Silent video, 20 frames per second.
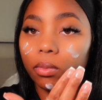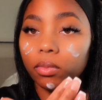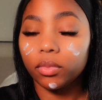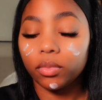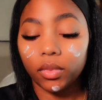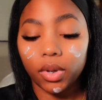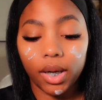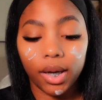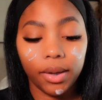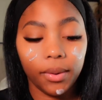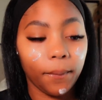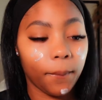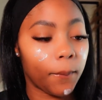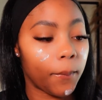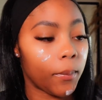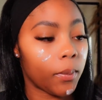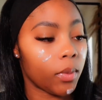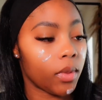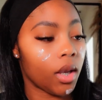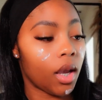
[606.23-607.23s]
Okay.
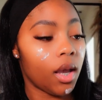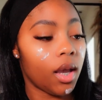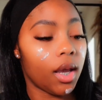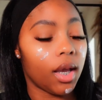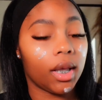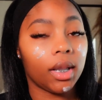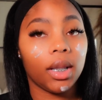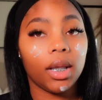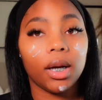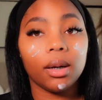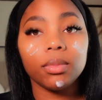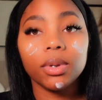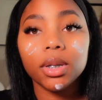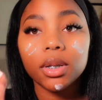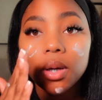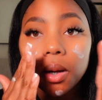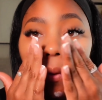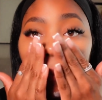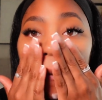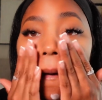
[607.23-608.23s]
And then I'm
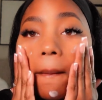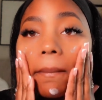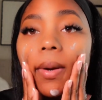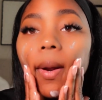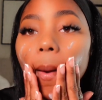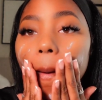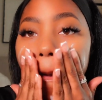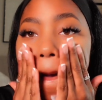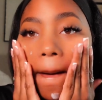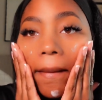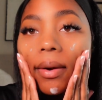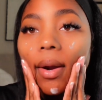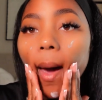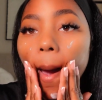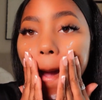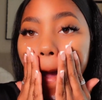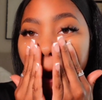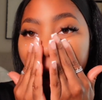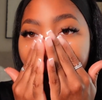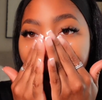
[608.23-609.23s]
just gonna rub it in
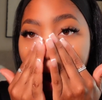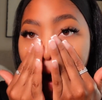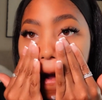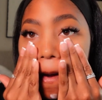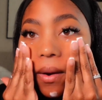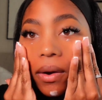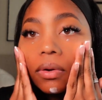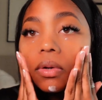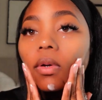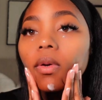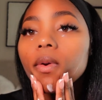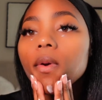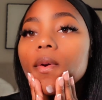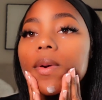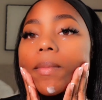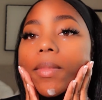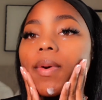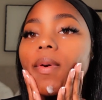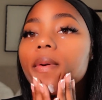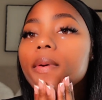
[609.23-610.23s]
like
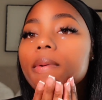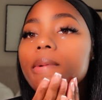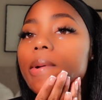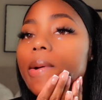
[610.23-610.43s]
normal.